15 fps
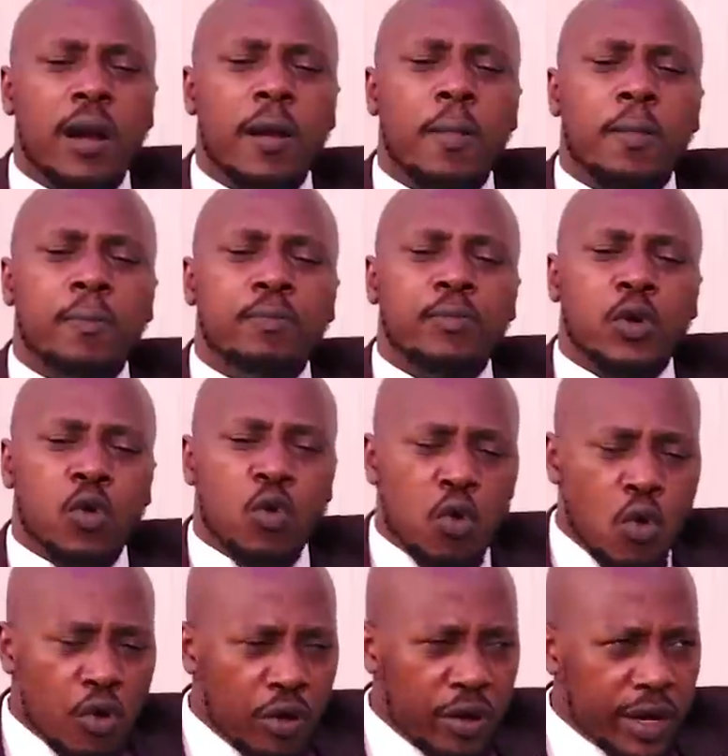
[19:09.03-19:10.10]
are
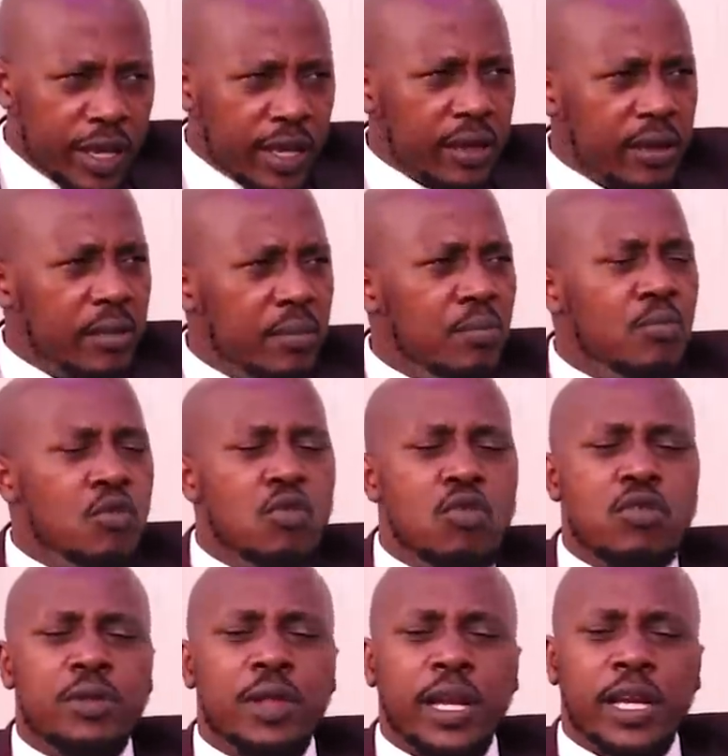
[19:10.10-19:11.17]
quarreling
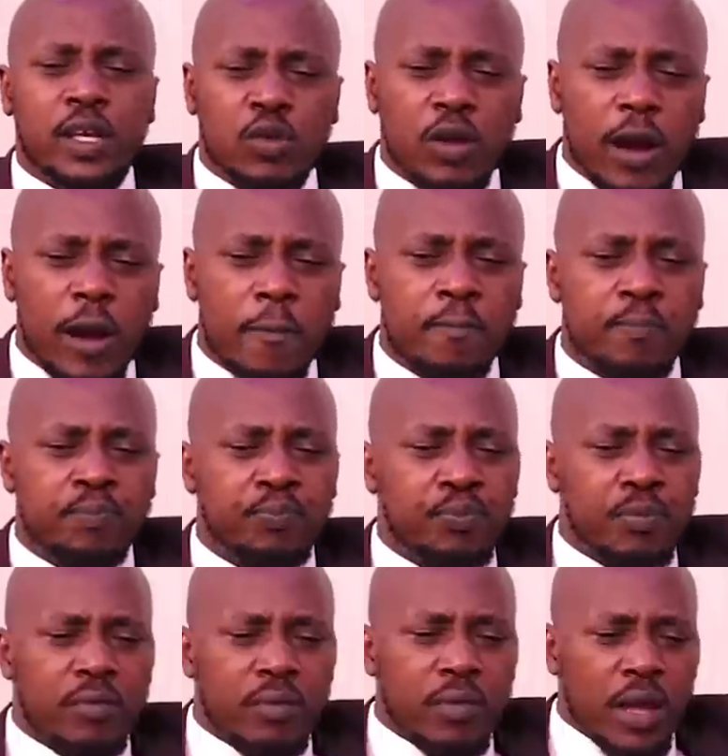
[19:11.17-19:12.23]
more than you are
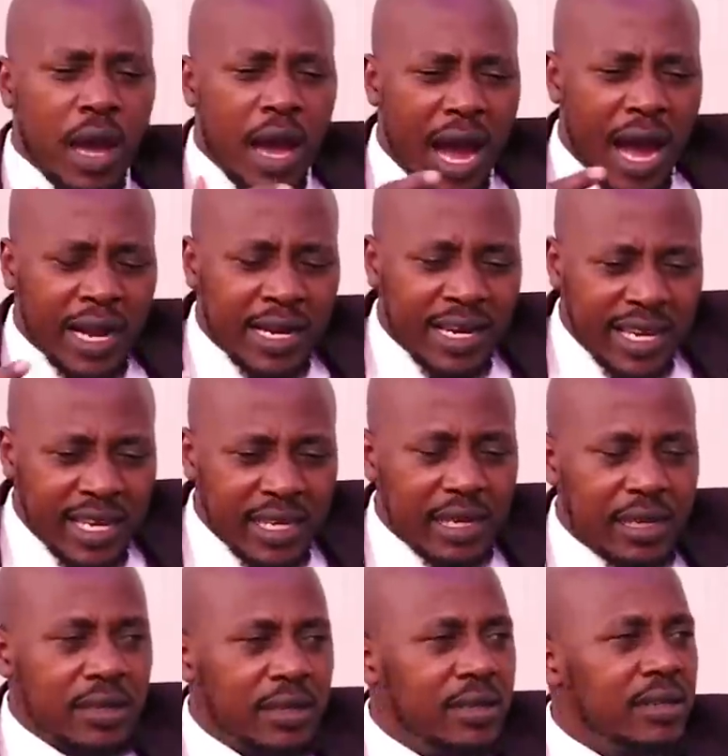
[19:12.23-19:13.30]

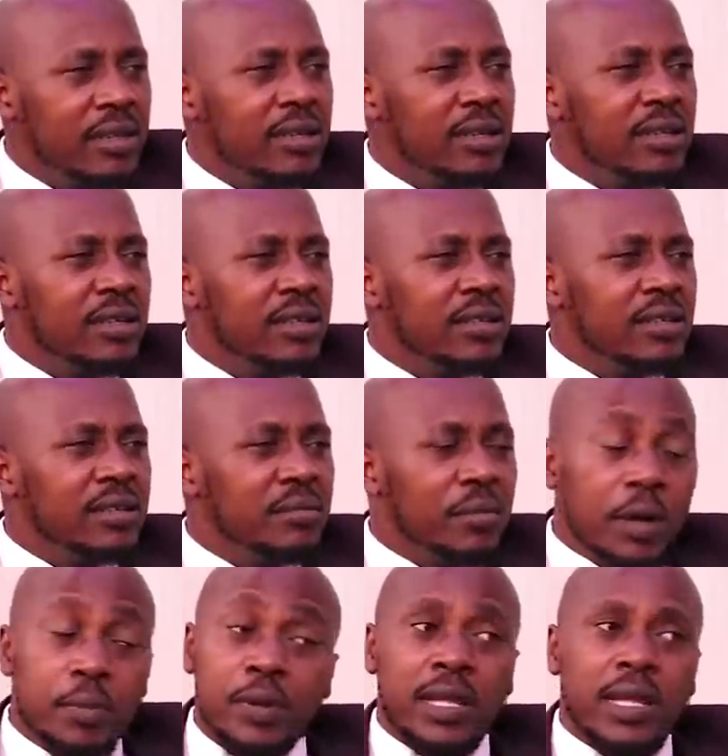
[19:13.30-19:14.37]
agreeing,
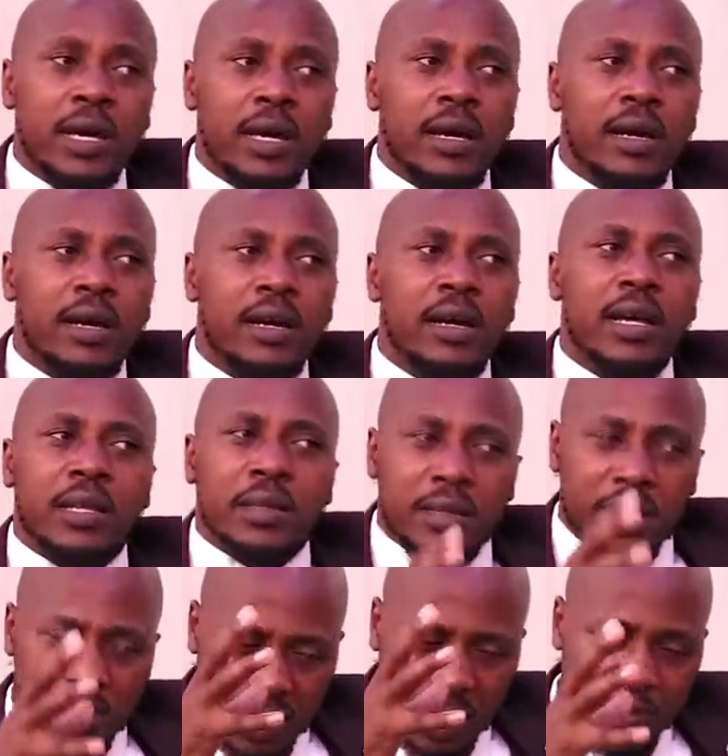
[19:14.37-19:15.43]
my brother,
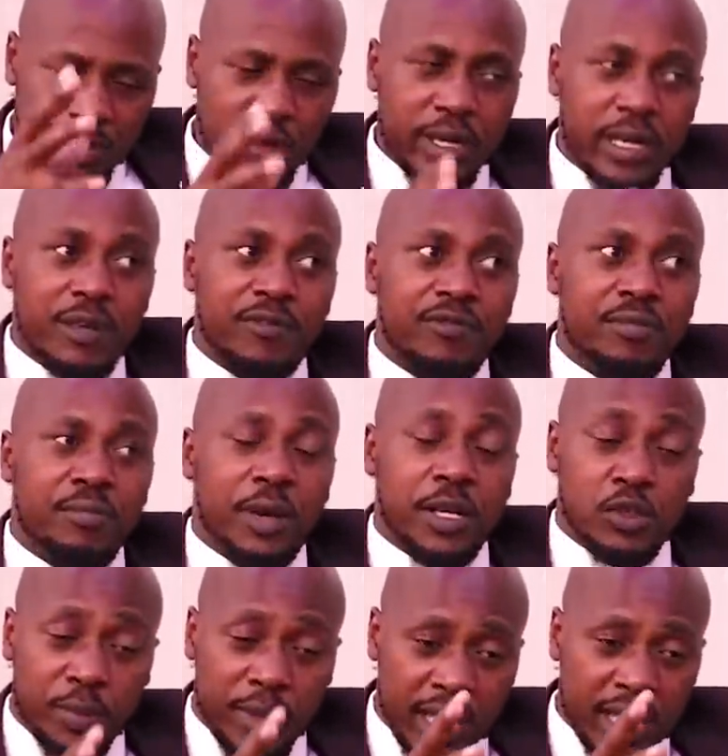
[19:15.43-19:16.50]
it's time to leave.
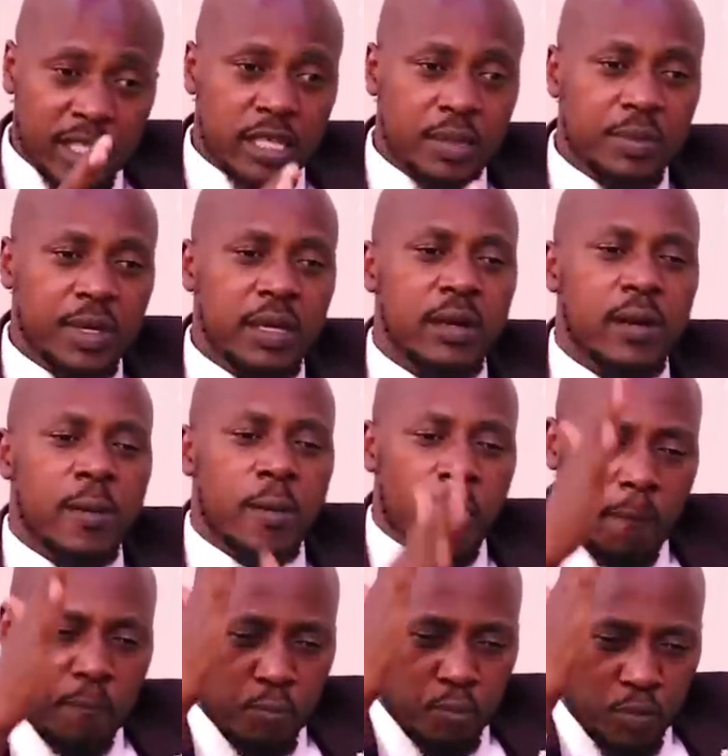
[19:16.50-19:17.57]
But you may ask me,
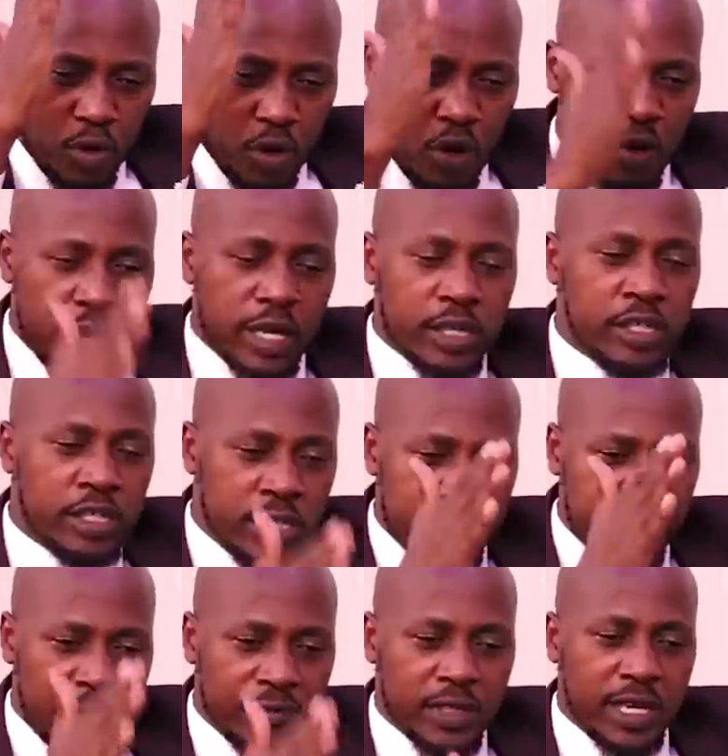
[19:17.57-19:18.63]
all
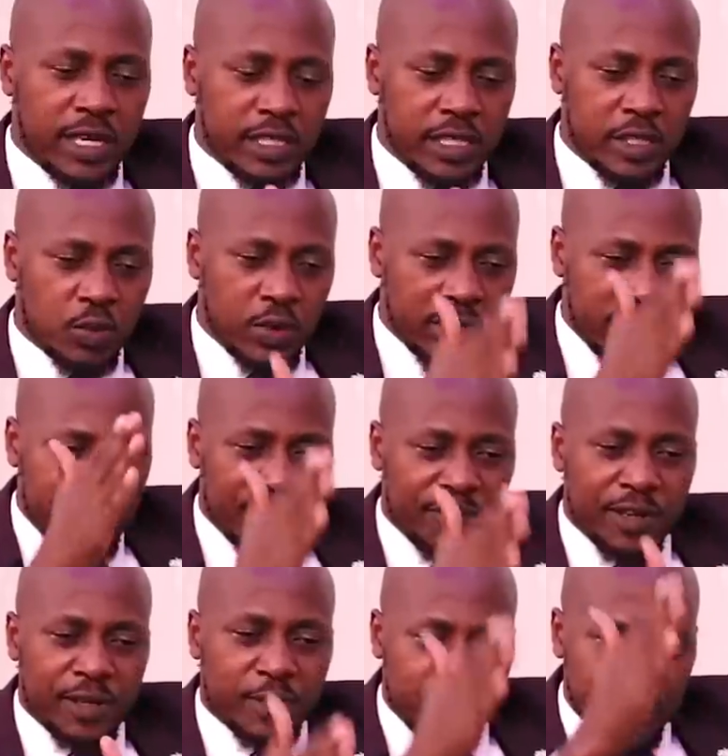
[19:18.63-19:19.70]
relationships have challenges. What is the
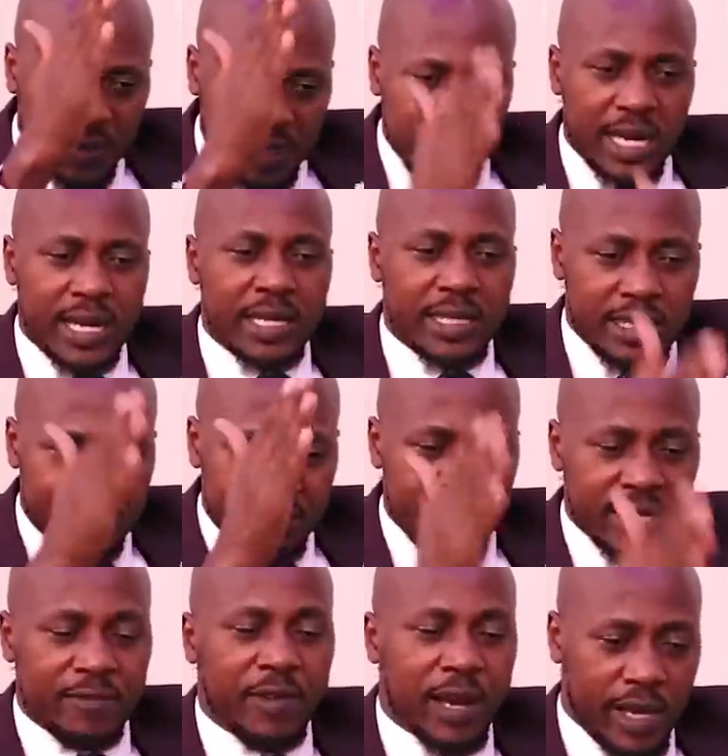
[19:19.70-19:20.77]
difference between challenge and
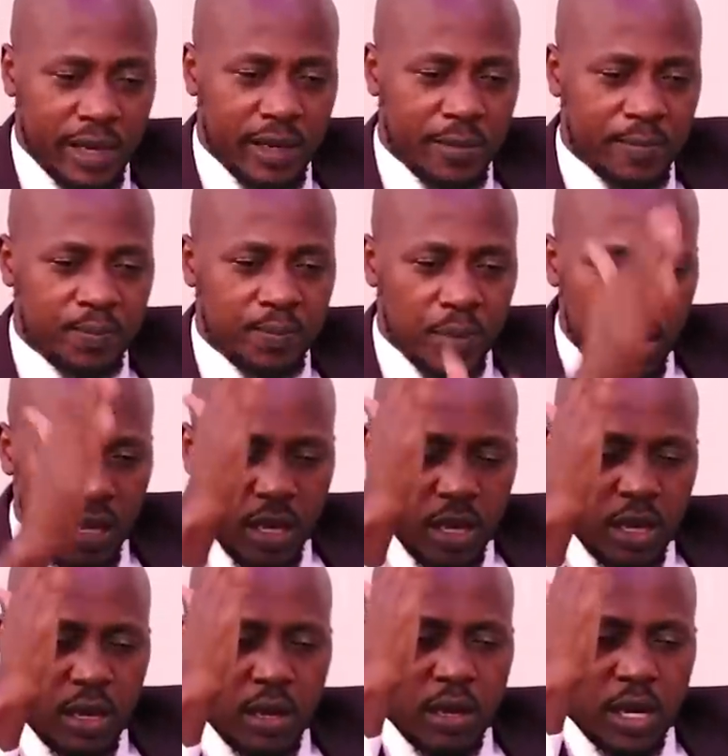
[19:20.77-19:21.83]
red flag?
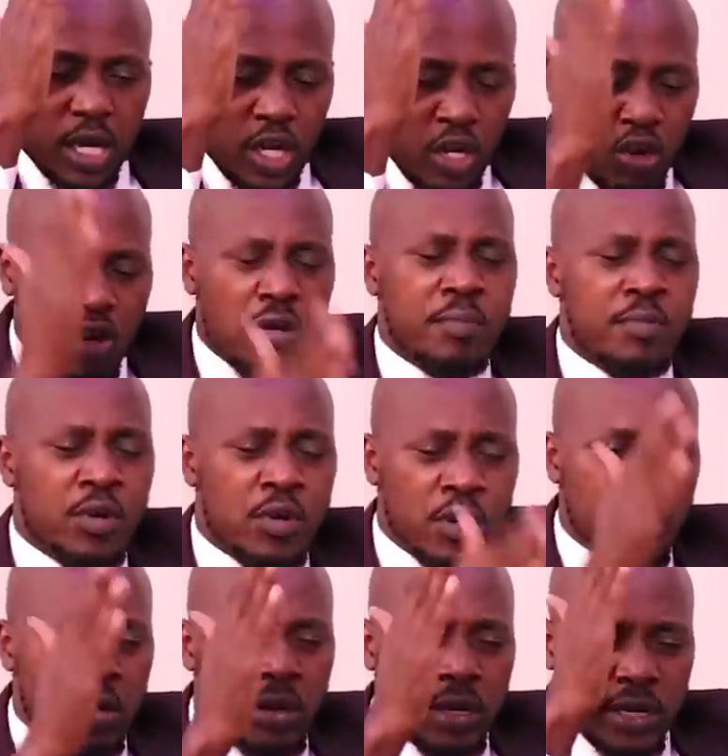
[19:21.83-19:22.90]
No
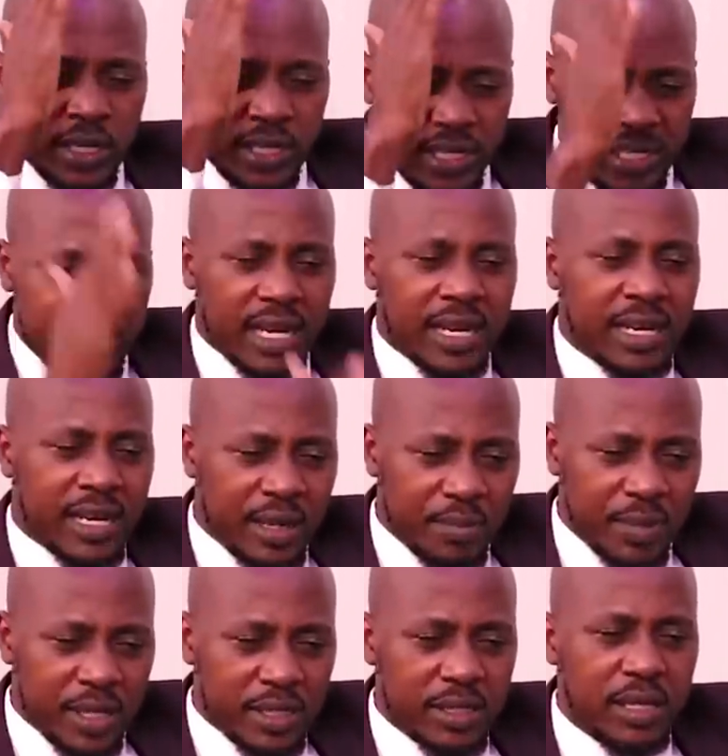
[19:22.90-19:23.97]
more
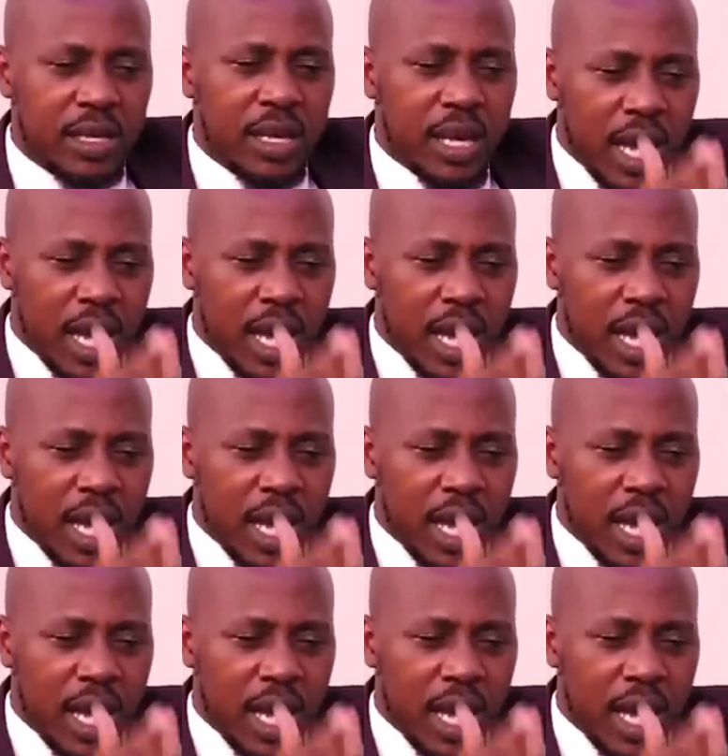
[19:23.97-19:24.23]
disagreements.